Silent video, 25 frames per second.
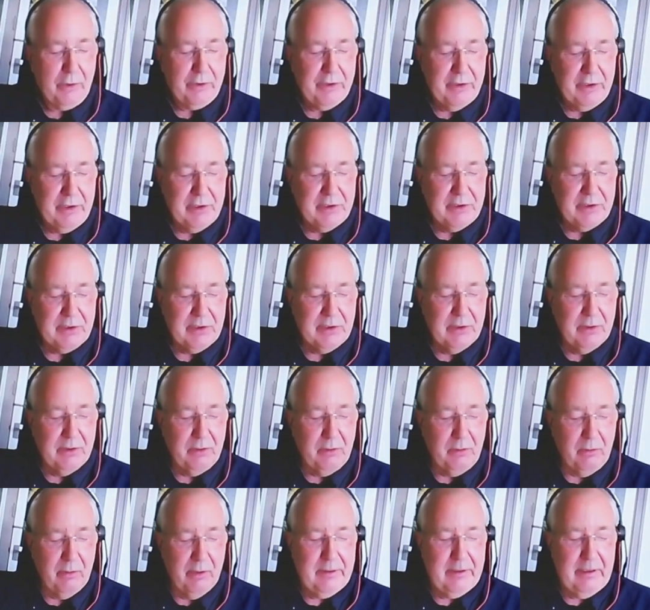can you
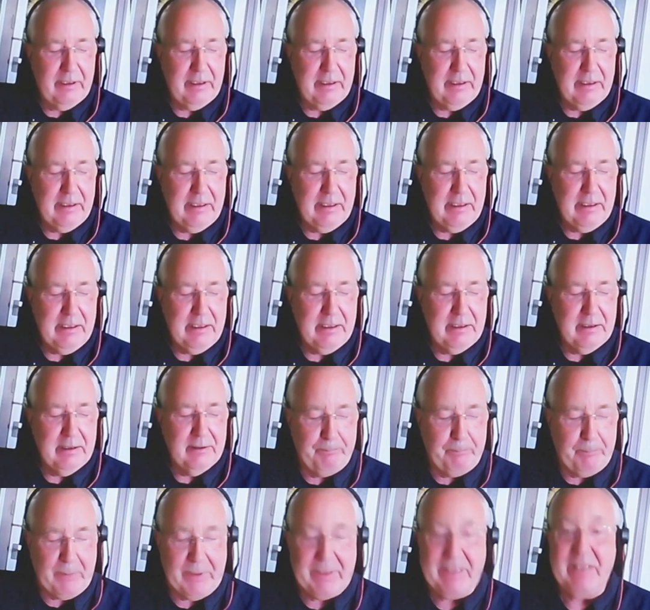do? The
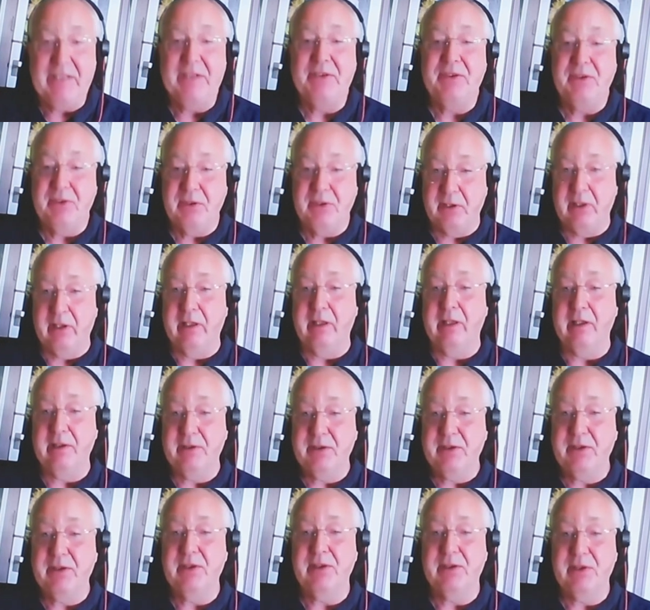biggest thing
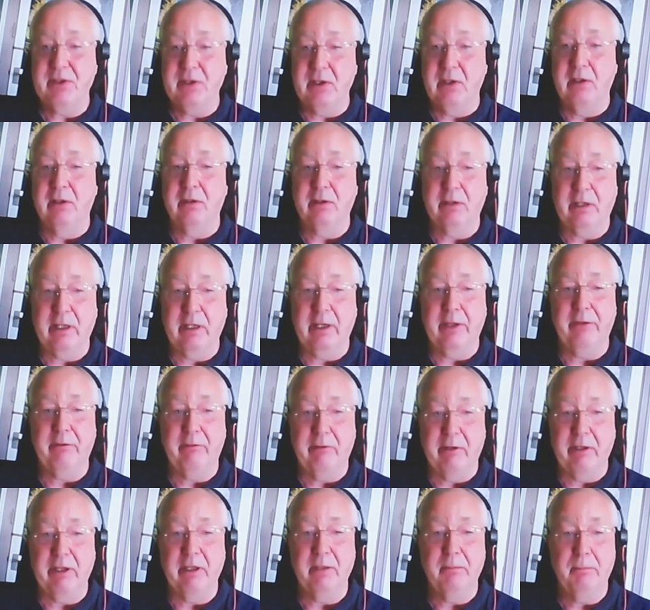is to start
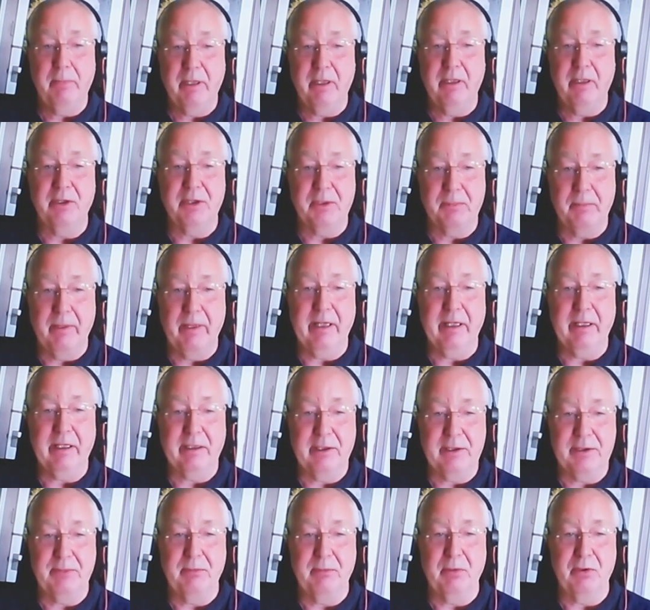gathering the parts back
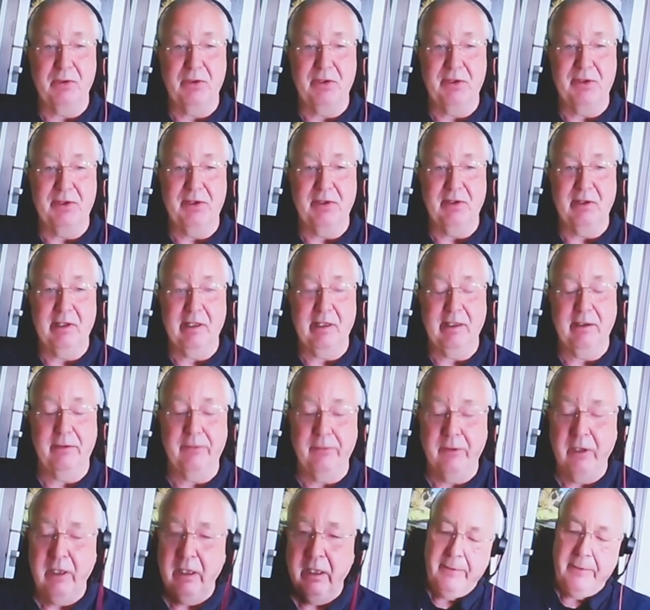as much as you
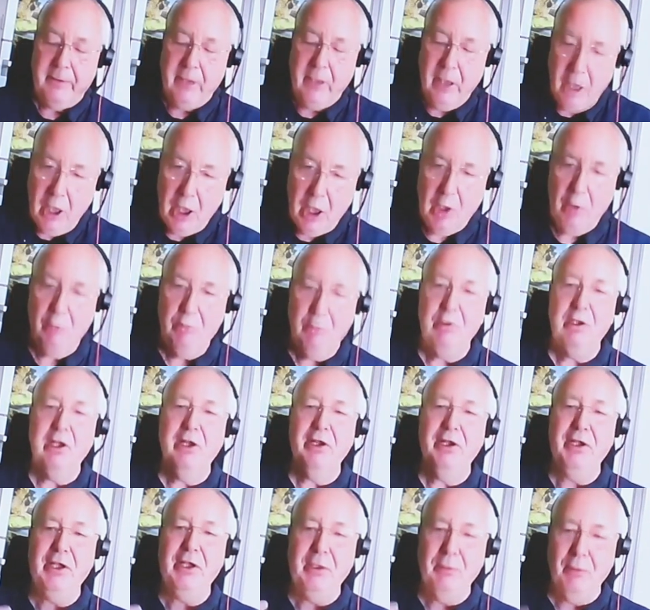can. The wholer
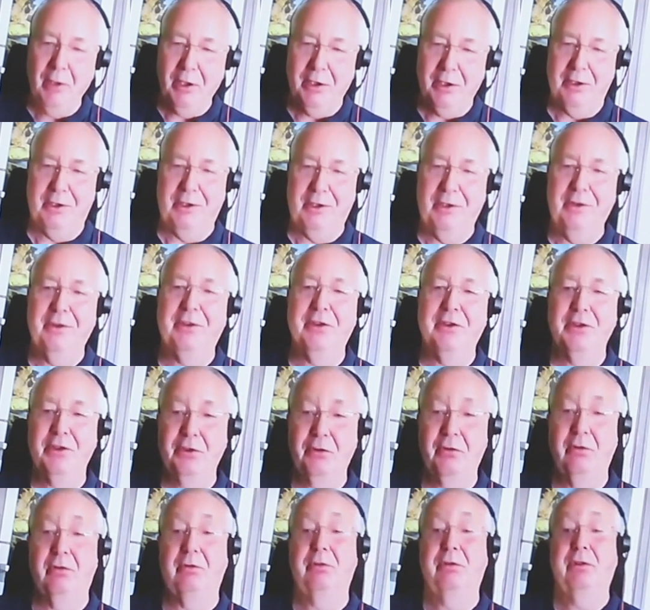you are, the
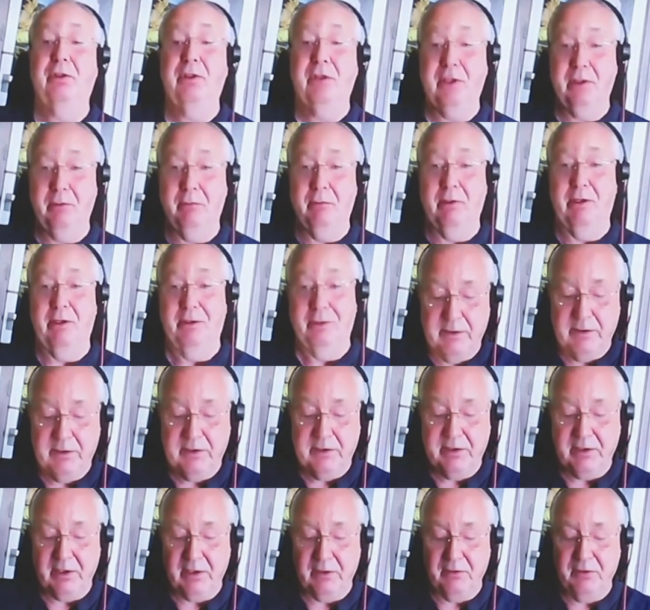stronger you are.
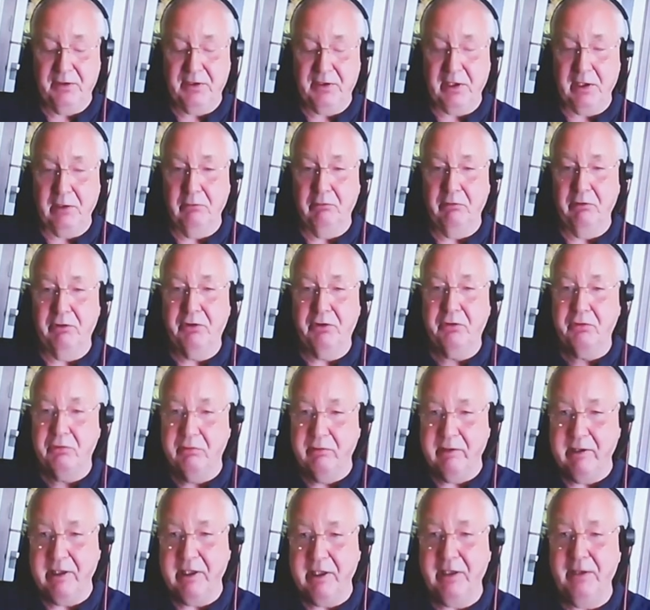So soul
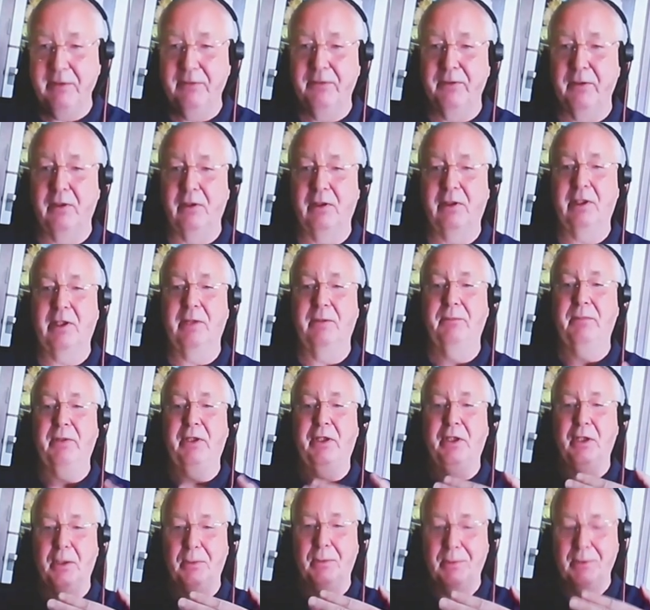retrieval can
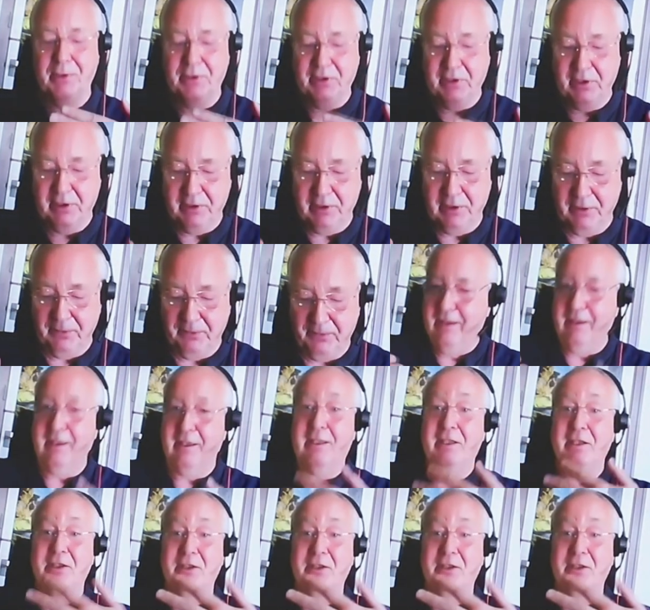become a sort of like a